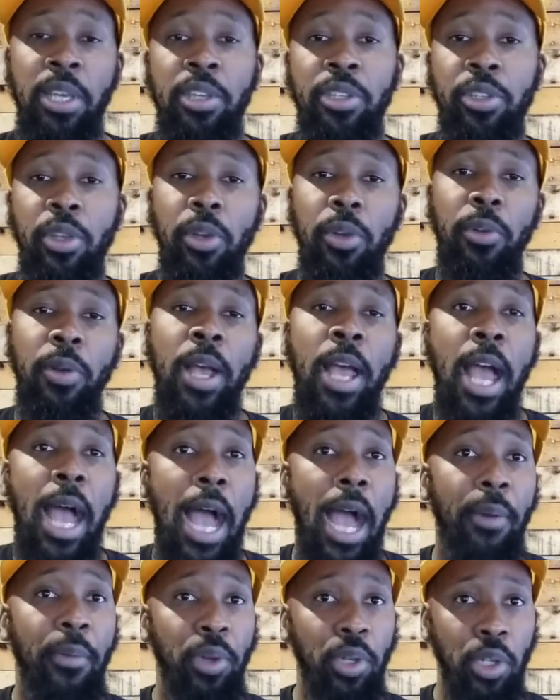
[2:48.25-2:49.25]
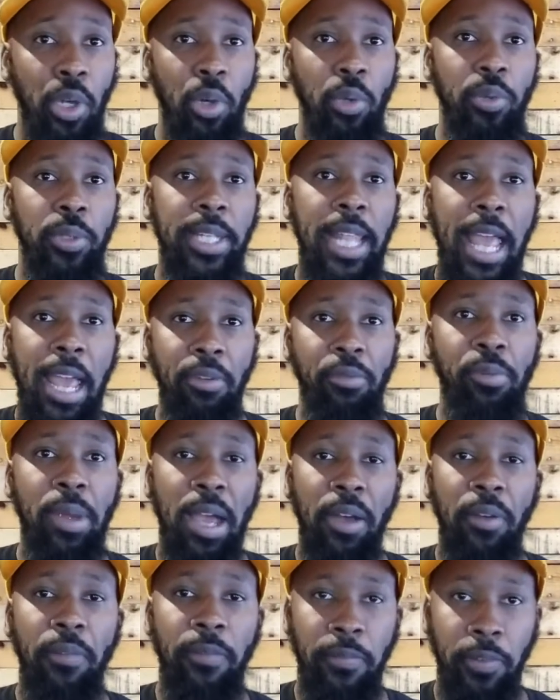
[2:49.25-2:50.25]
So I will go that
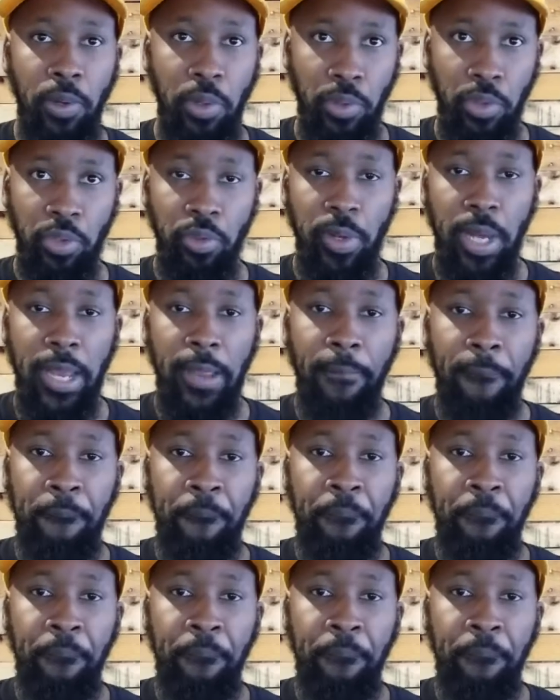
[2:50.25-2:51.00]
route first, right?